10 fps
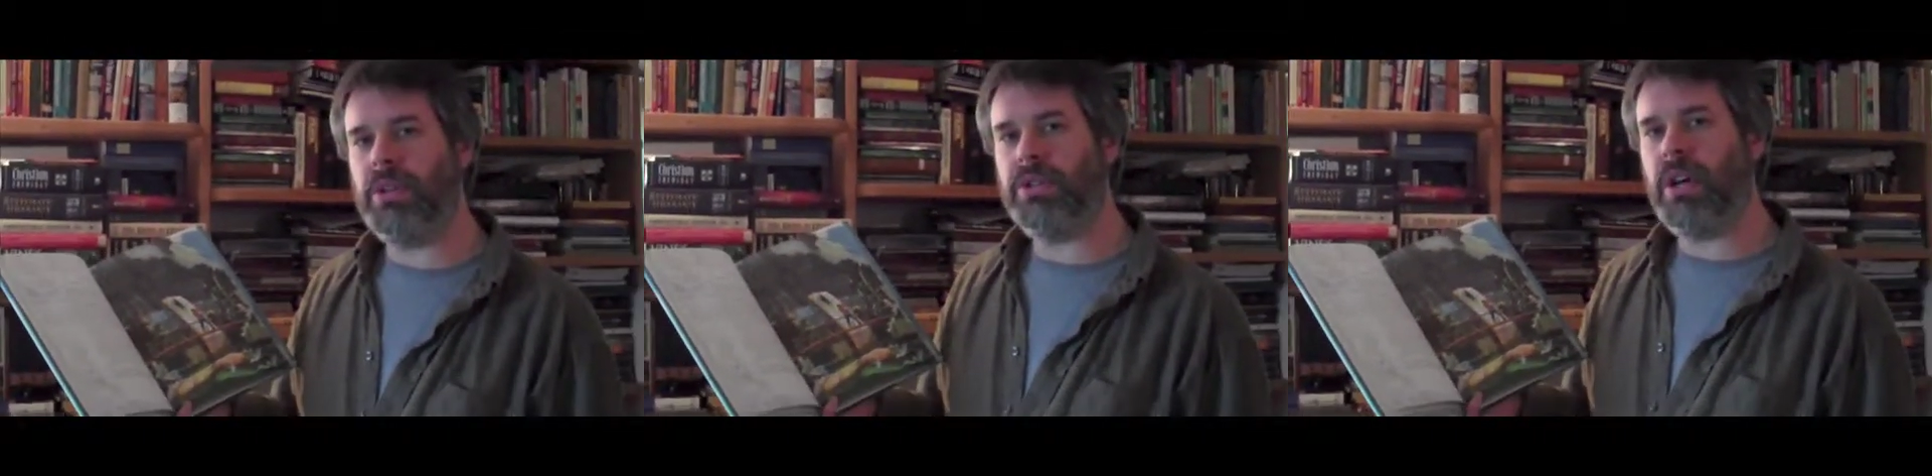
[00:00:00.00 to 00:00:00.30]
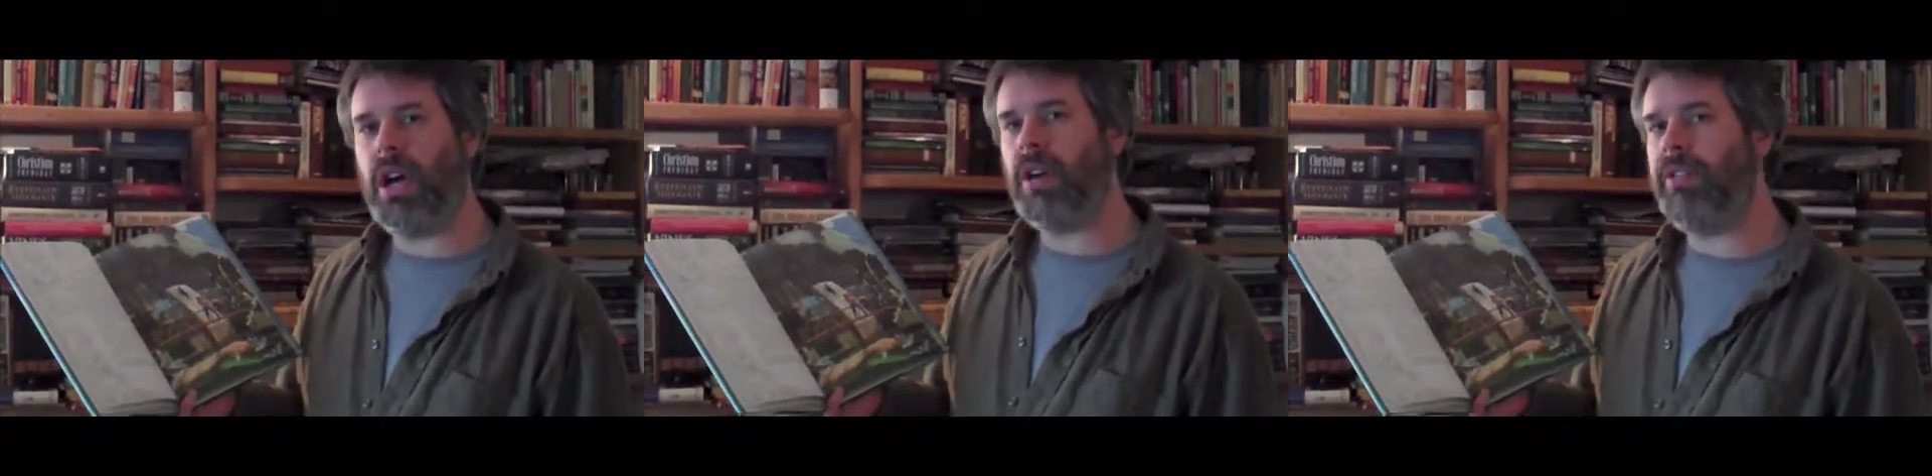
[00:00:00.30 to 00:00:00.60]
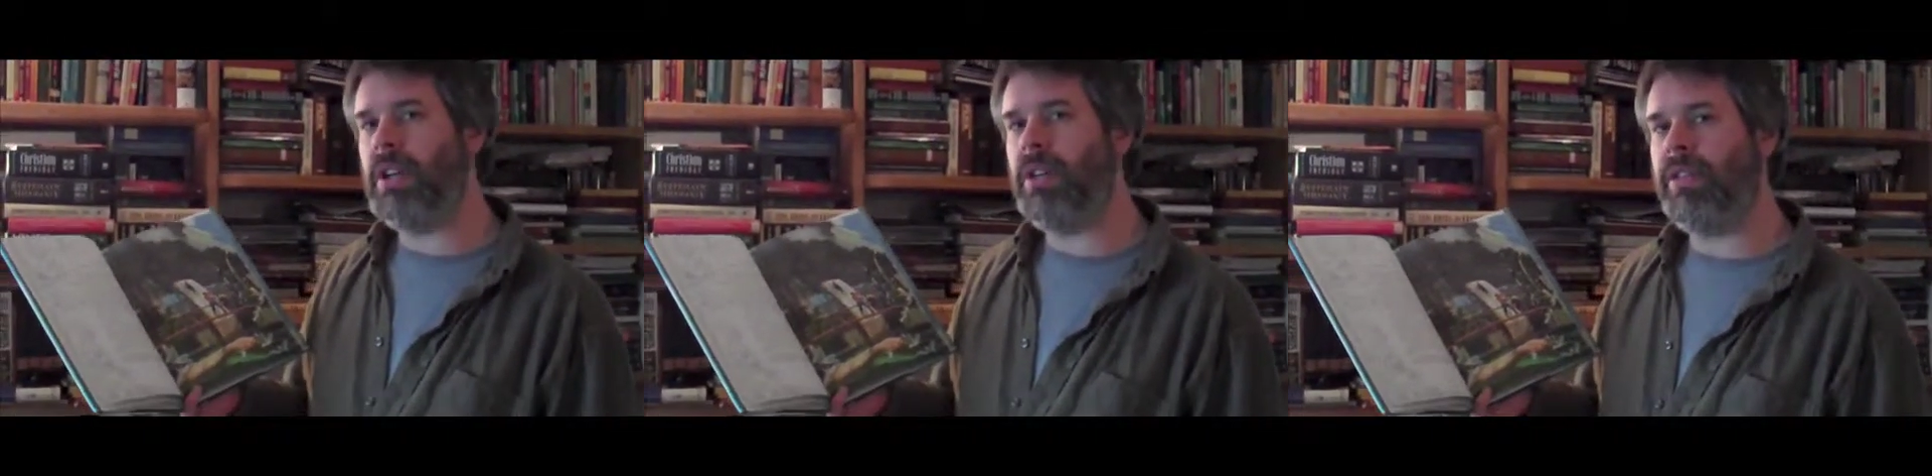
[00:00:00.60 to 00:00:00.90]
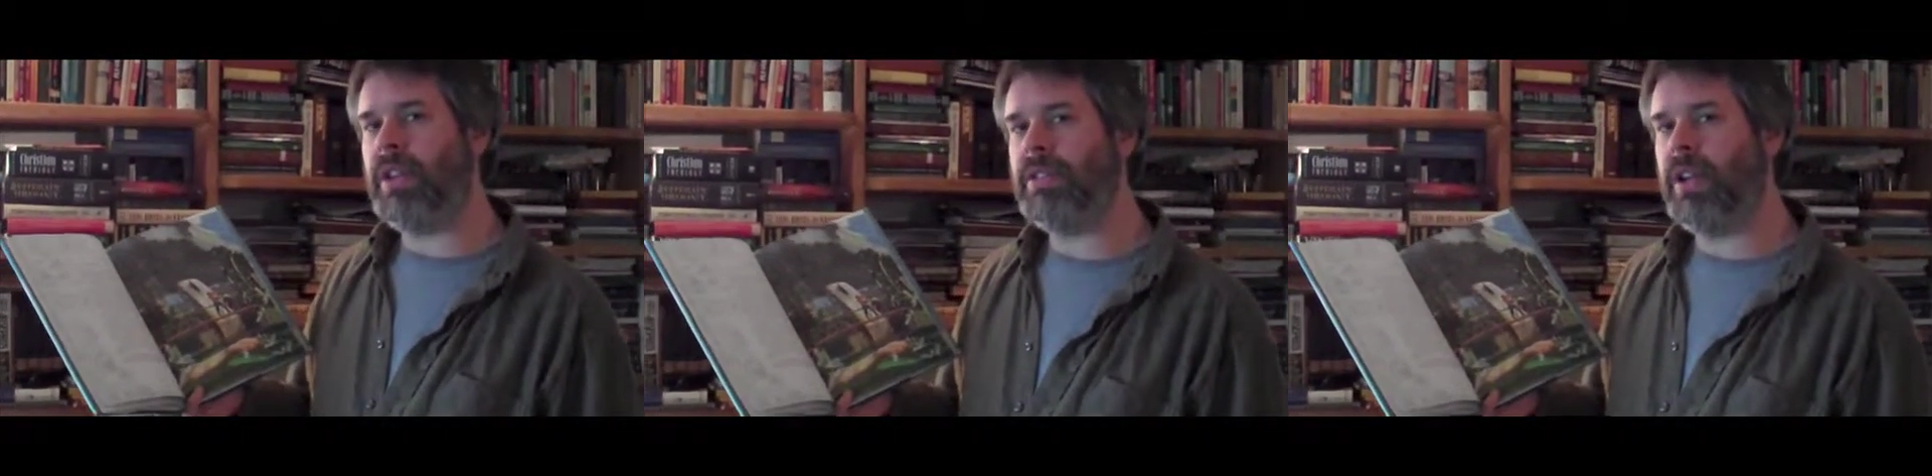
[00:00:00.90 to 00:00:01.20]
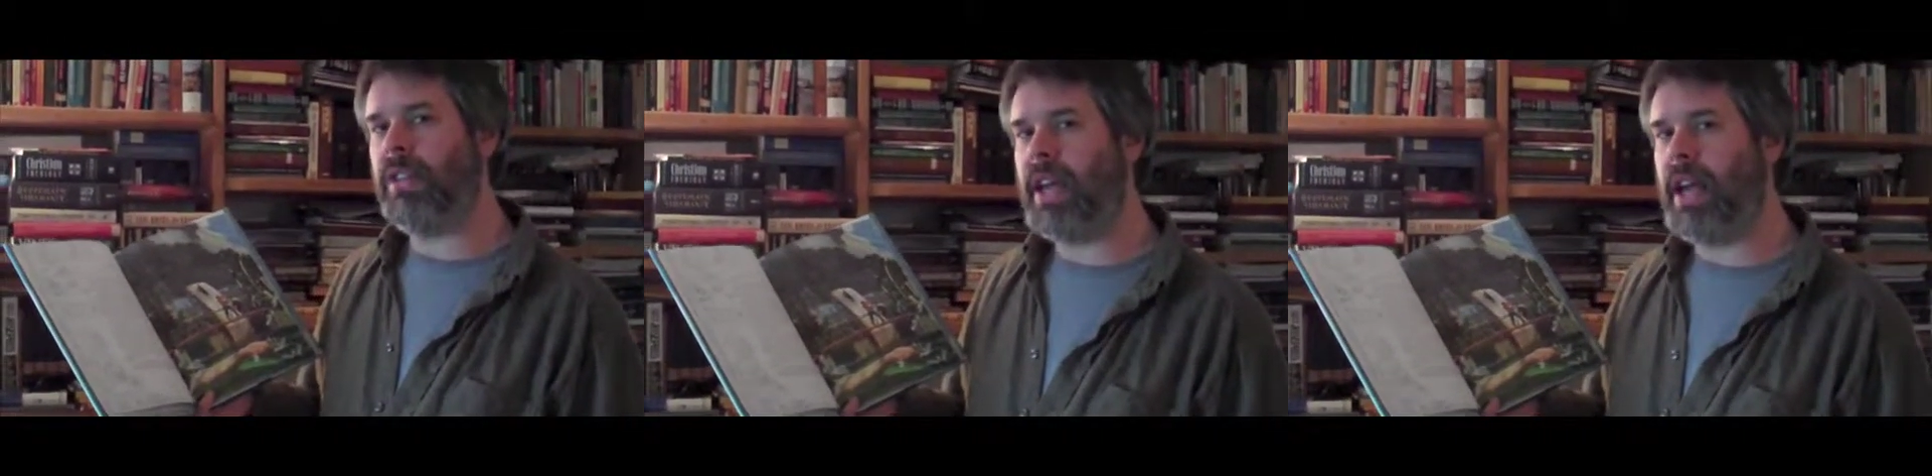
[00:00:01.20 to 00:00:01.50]
or geography or things
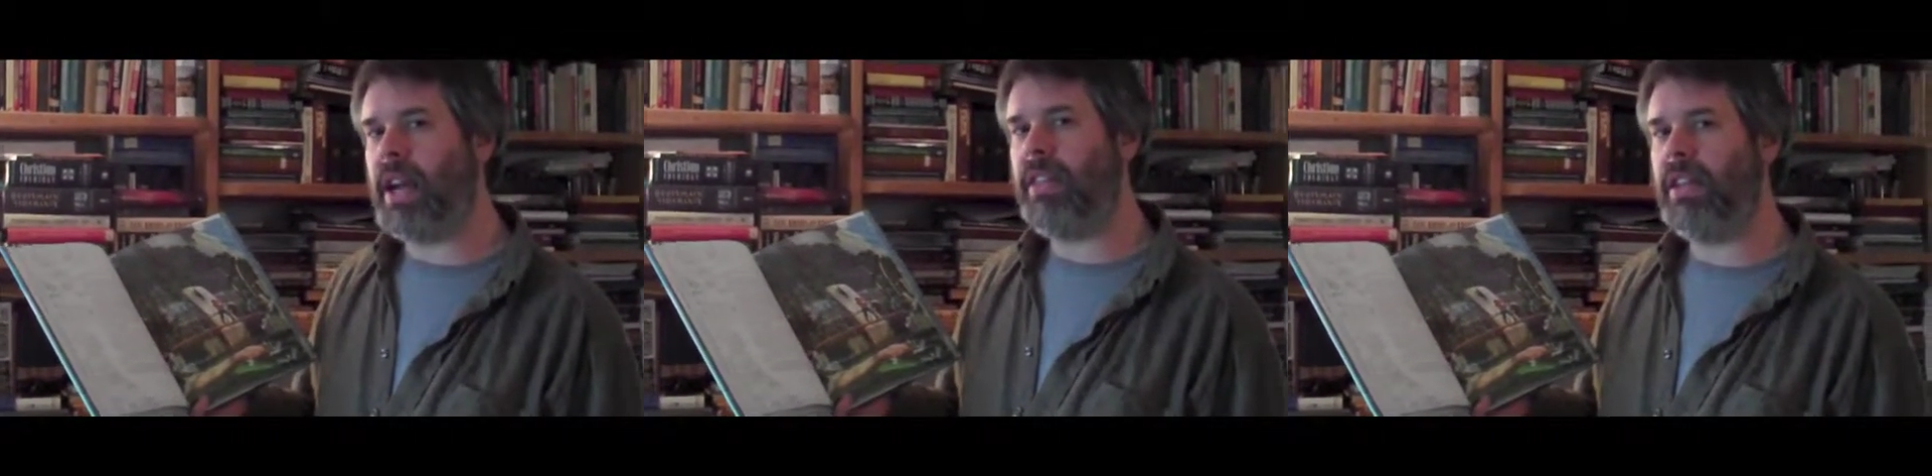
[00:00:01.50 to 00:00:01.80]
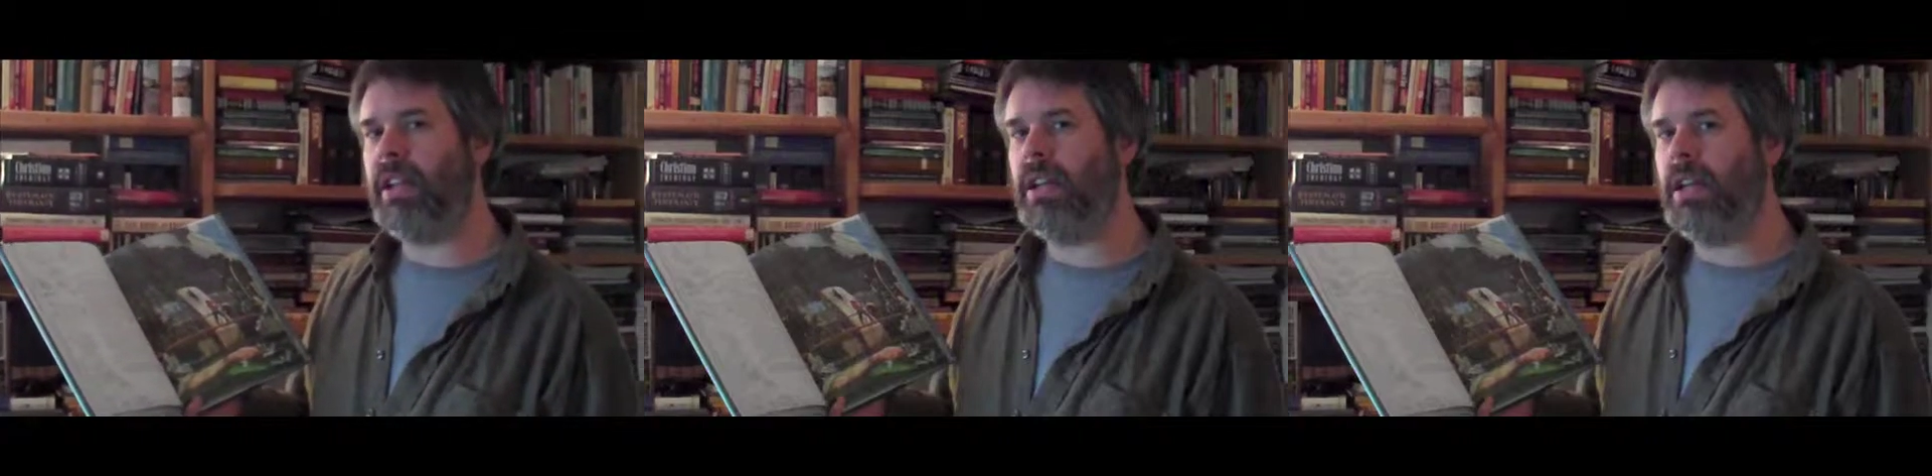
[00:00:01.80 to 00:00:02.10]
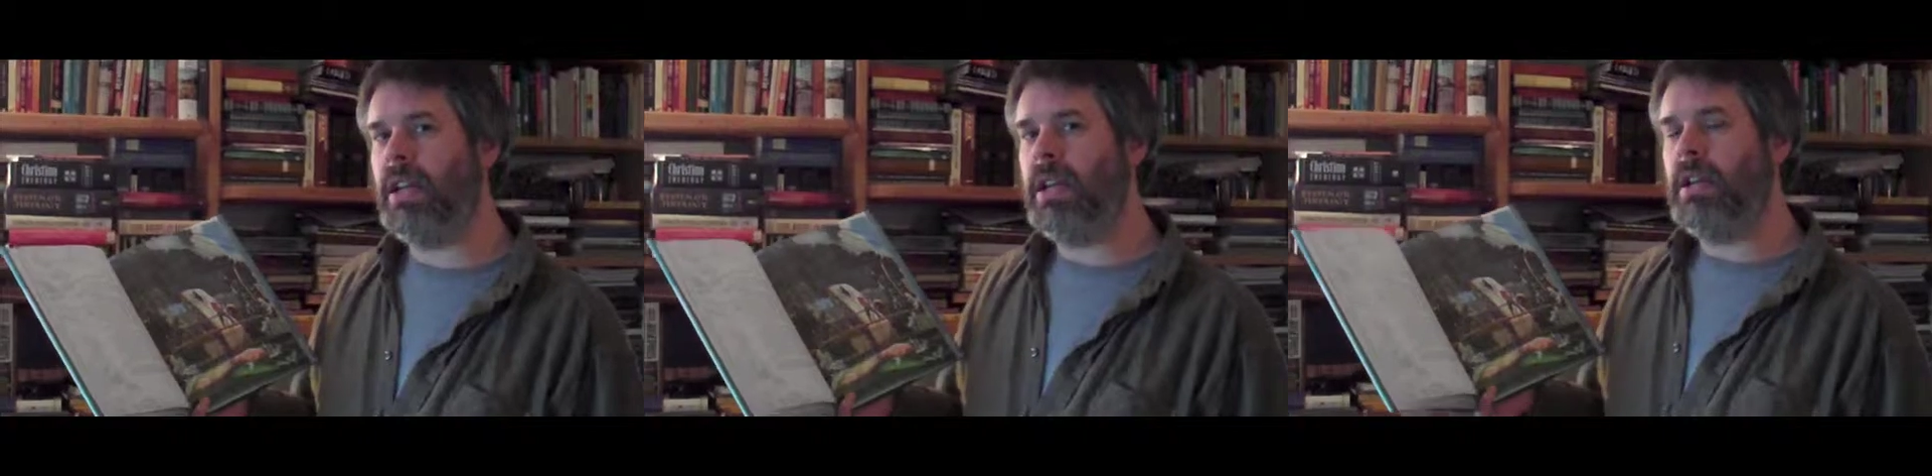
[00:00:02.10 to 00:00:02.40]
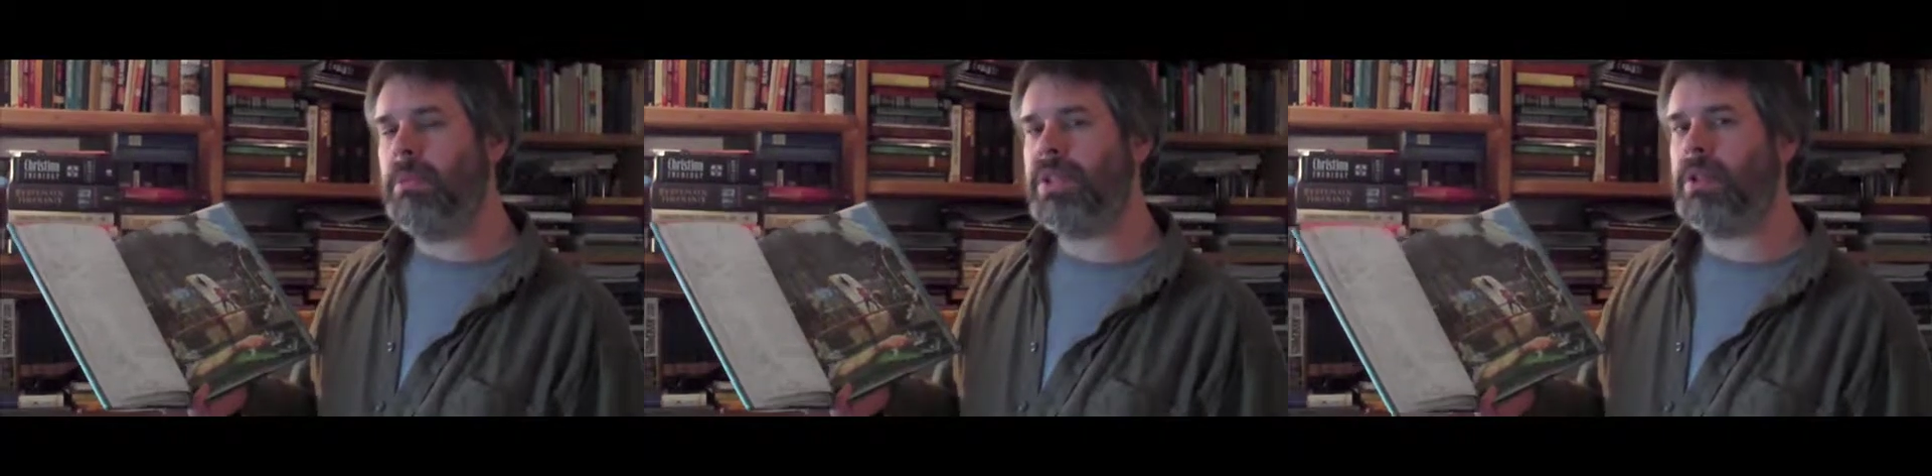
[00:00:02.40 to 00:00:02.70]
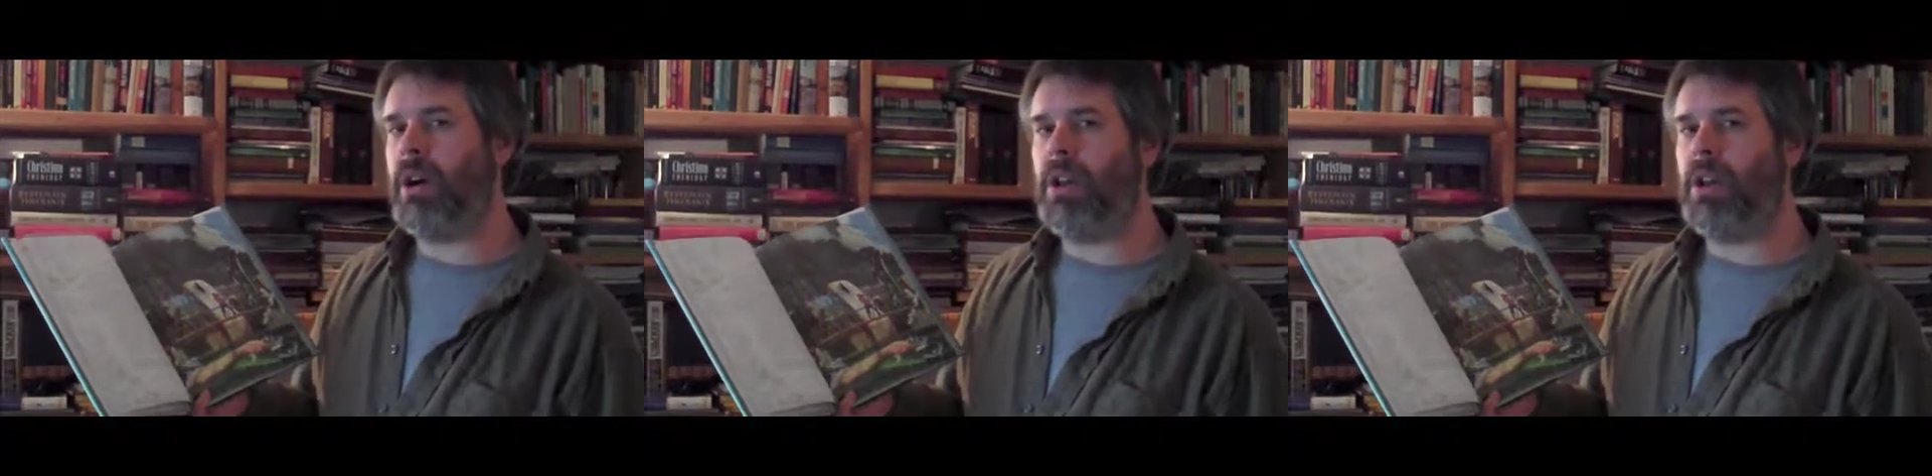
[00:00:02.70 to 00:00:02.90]
like that, I think Mr.